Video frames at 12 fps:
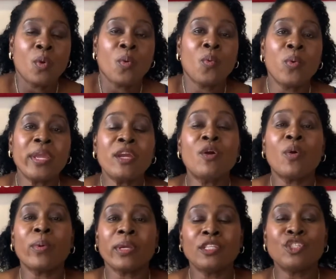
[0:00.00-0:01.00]
We're
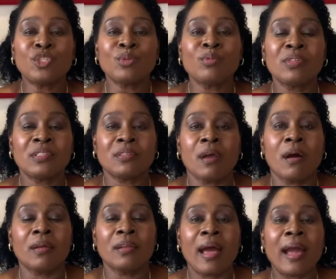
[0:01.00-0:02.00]
going to
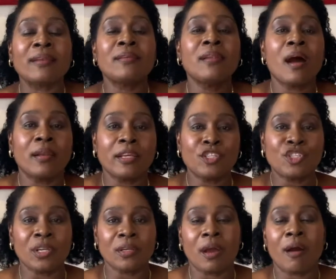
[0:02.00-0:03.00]
start
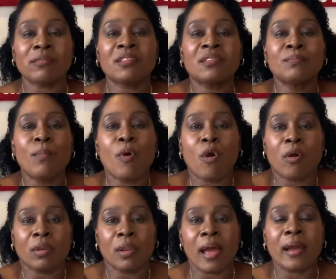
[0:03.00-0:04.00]
acknowledging our
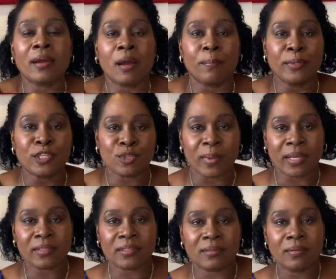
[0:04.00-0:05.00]
small
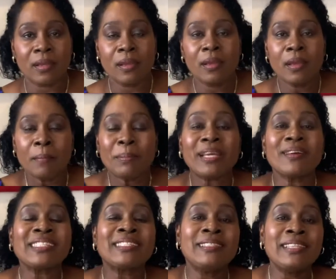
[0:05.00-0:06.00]
accomplishments because
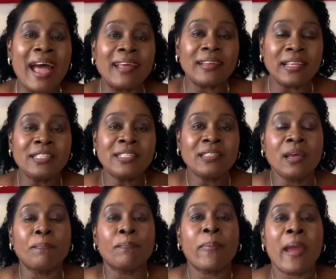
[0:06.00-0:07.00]
that is the
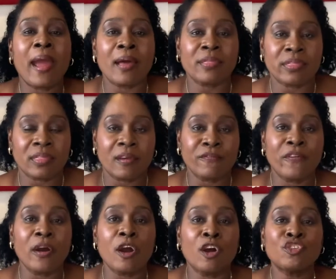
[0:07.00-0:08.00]
path
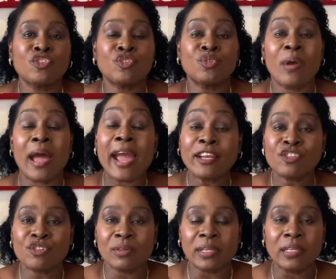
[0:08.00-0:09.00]
for us to
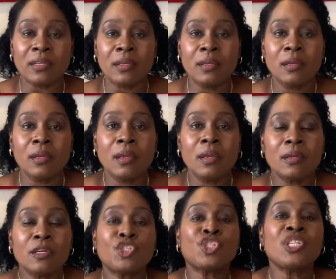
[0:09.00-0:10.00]
actually
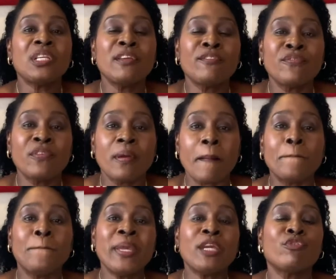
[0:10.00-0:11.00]
achieve
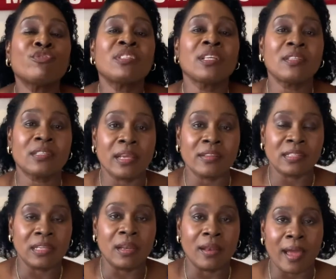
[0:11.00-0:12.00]
bigger success
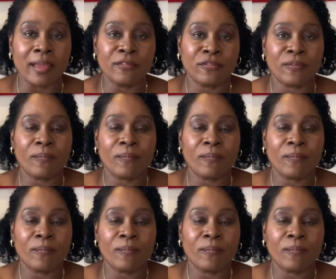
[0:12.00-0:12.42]
in life